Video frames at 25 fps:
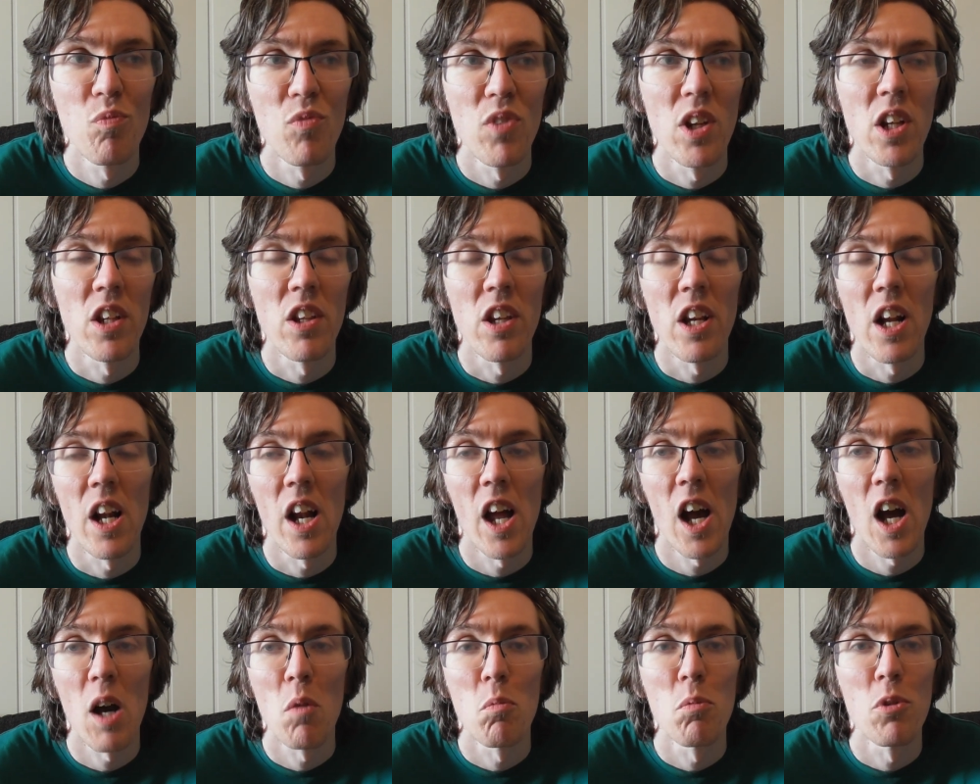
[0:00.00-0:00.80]
it
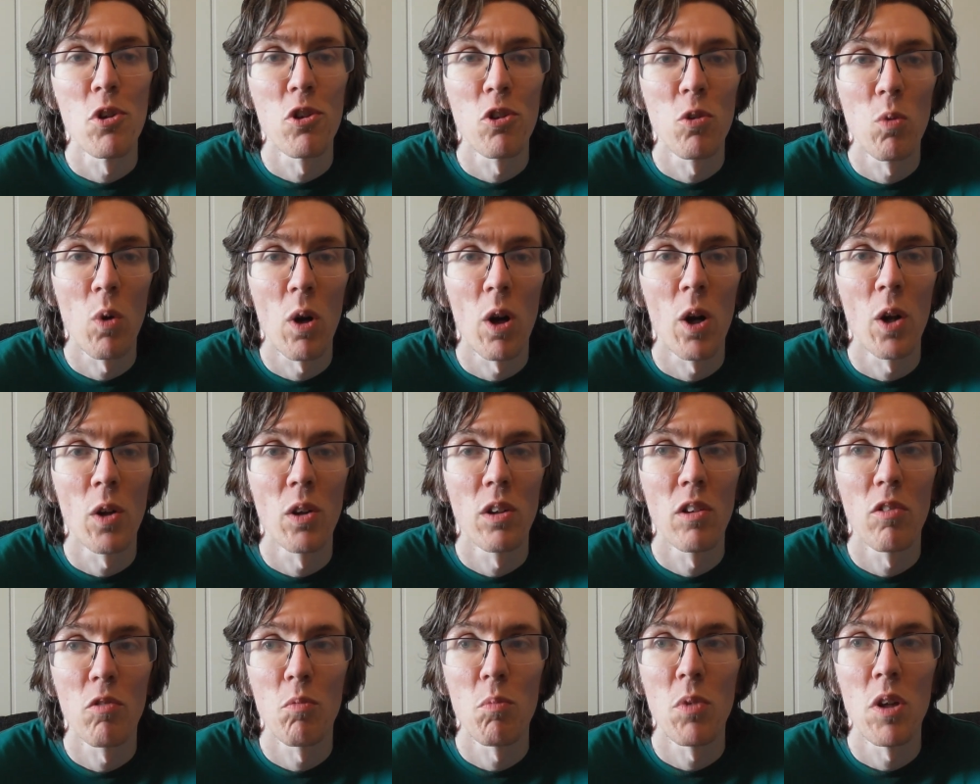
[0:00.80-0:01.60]
really happens to a
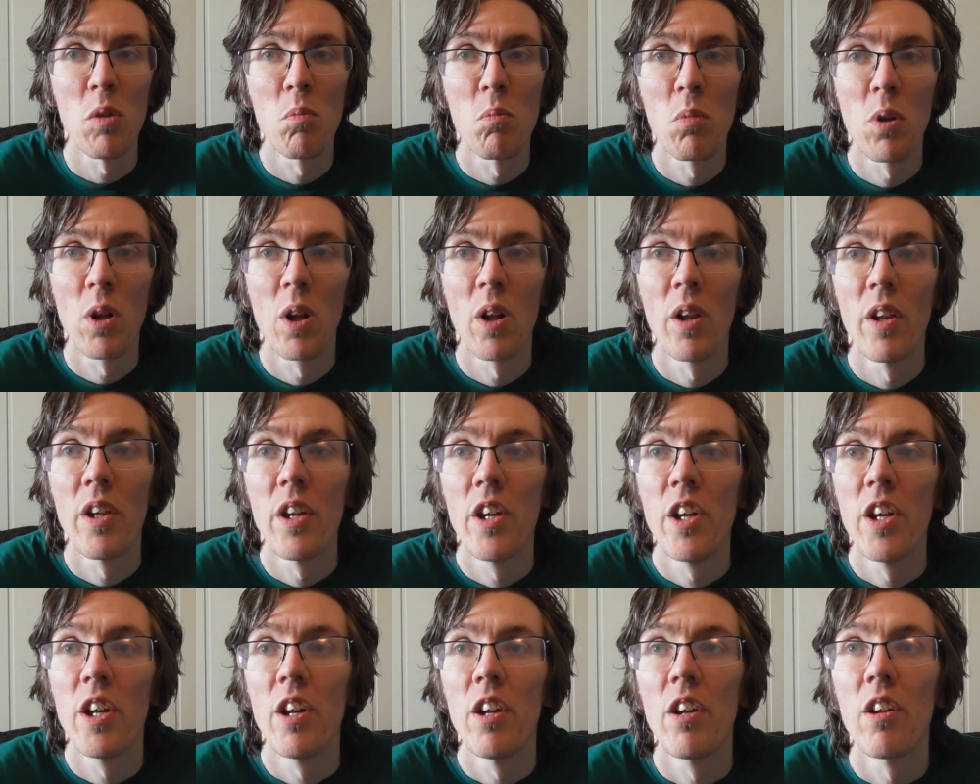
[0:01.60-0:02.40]
lot of people.
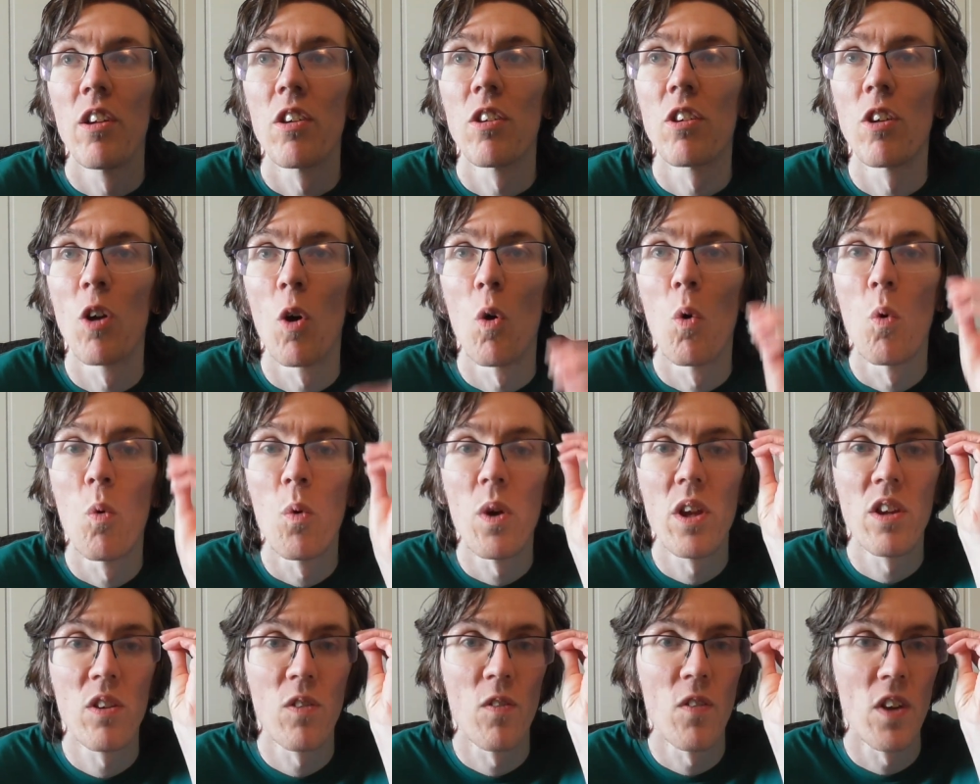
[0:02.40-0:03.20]
So
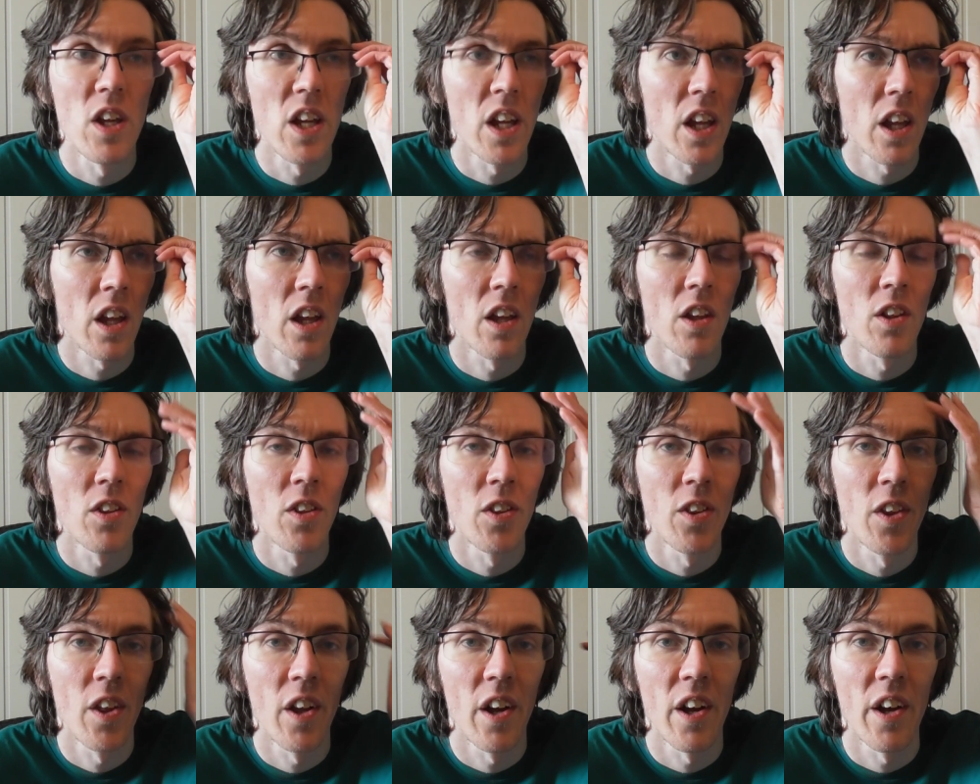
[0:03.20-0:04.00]
this
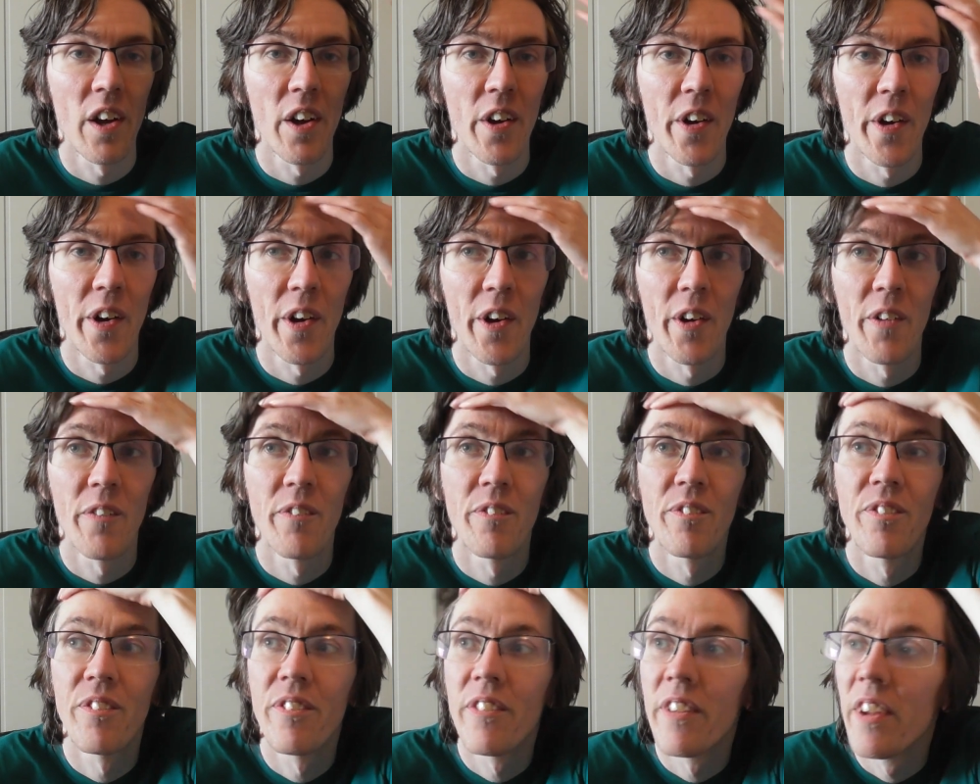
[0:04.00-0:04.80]
weekend
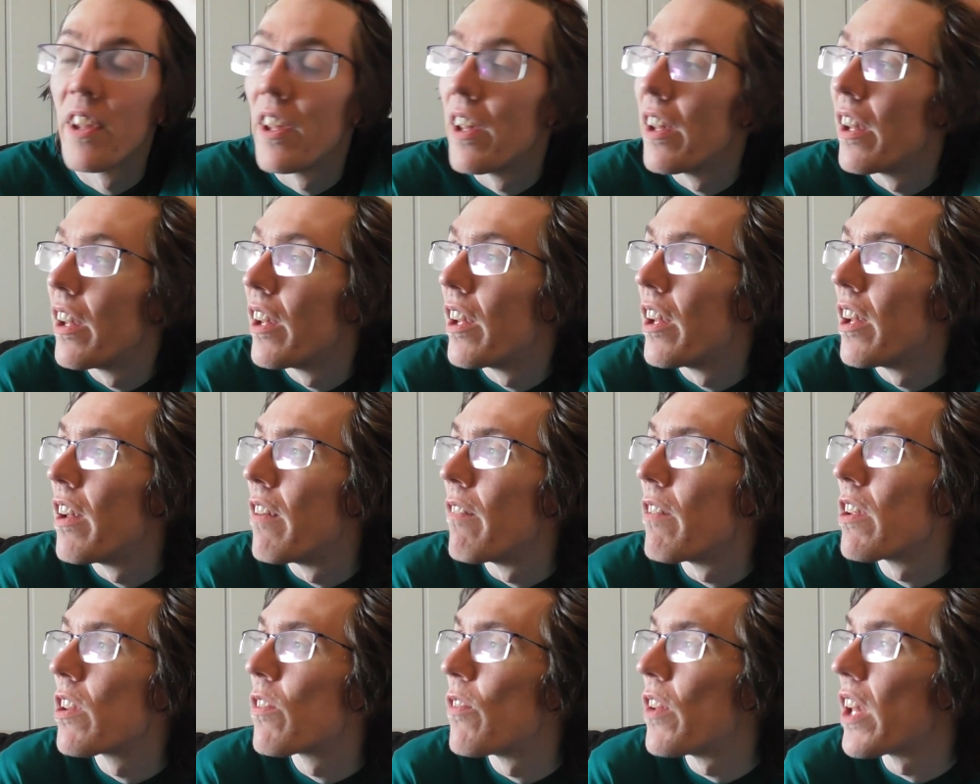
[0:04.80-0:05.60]

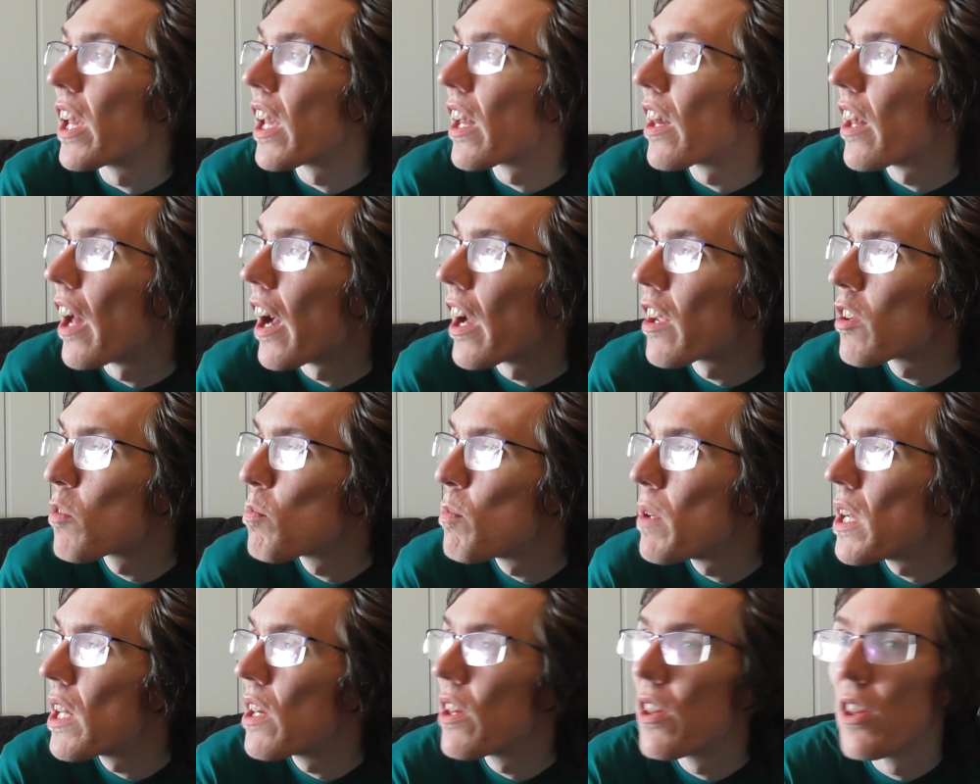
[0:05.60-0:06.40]
has
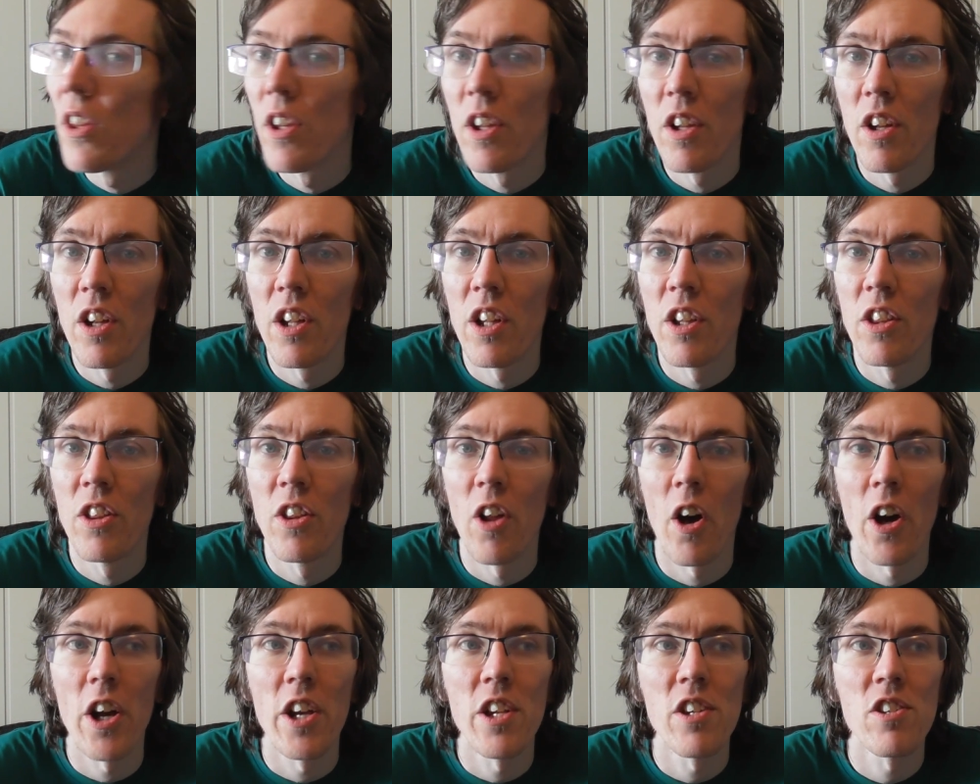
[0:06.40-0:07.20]
been
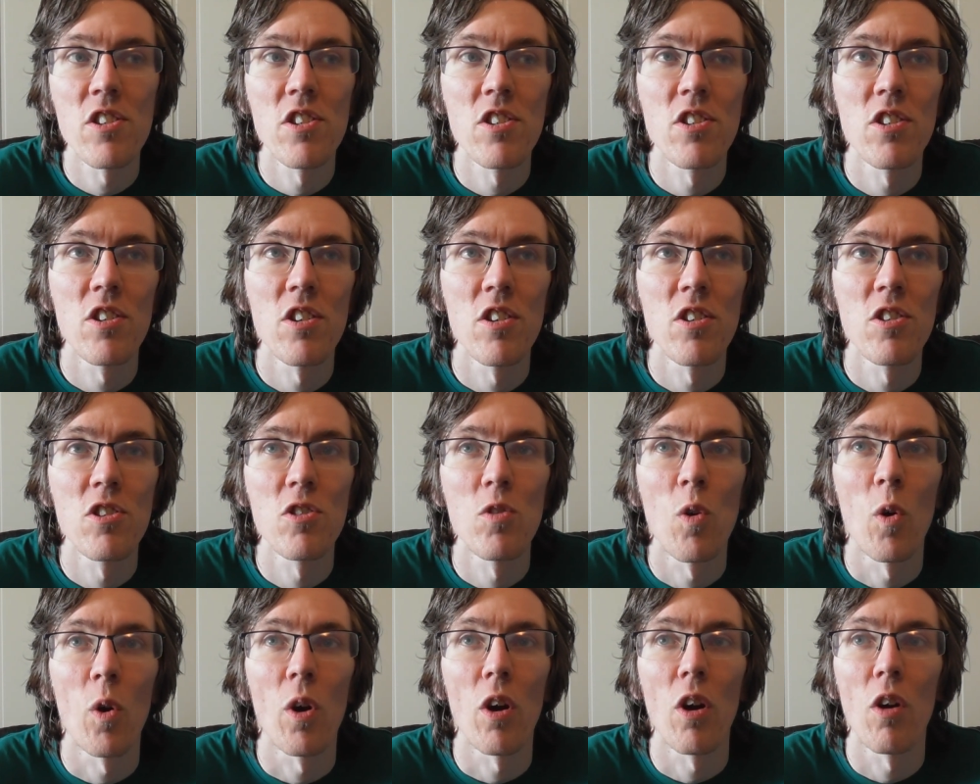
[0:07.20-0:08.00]
nice,
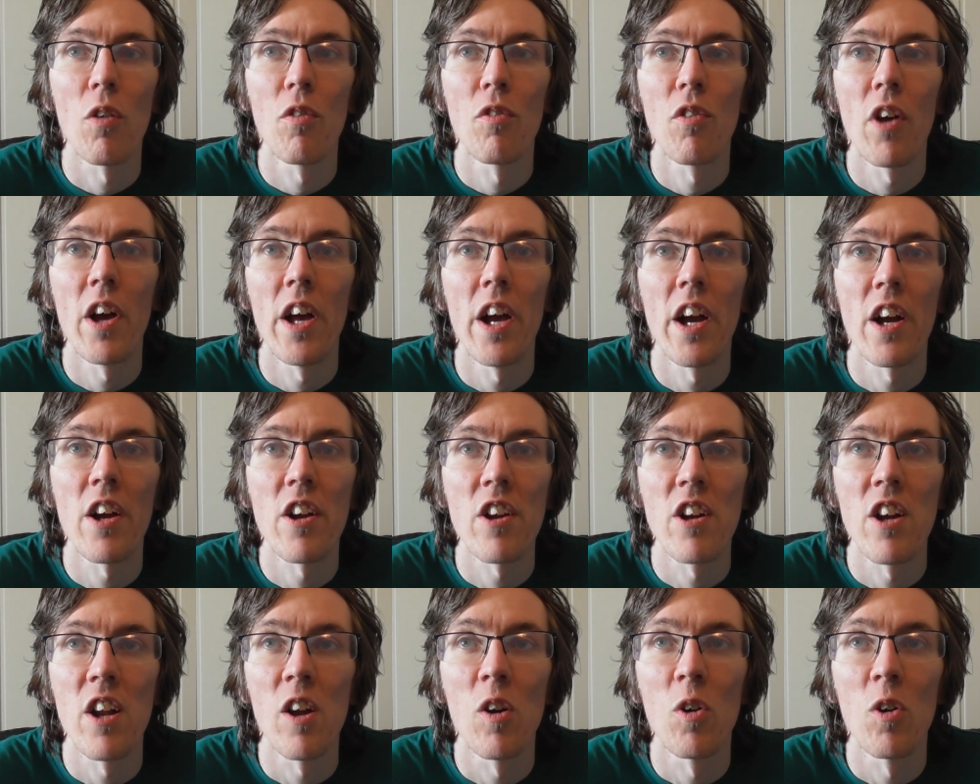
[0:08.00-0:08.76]
sort of. I actually